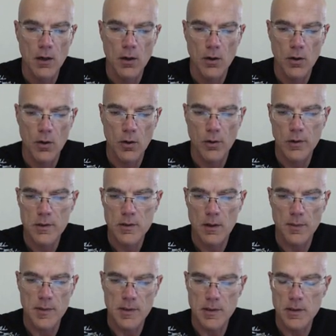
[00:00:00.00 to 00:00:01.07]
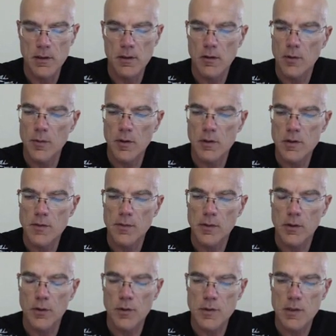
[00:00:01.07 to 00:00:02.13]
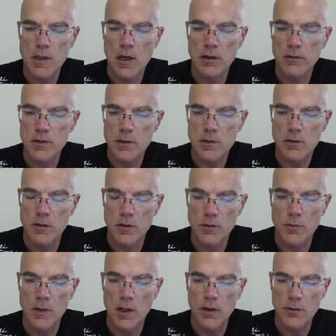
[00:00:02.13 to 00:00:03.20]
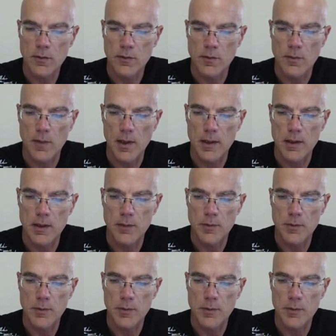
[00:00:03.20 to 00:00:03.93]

or it's going to be zero, because if it goes down, it's going to be out of the money,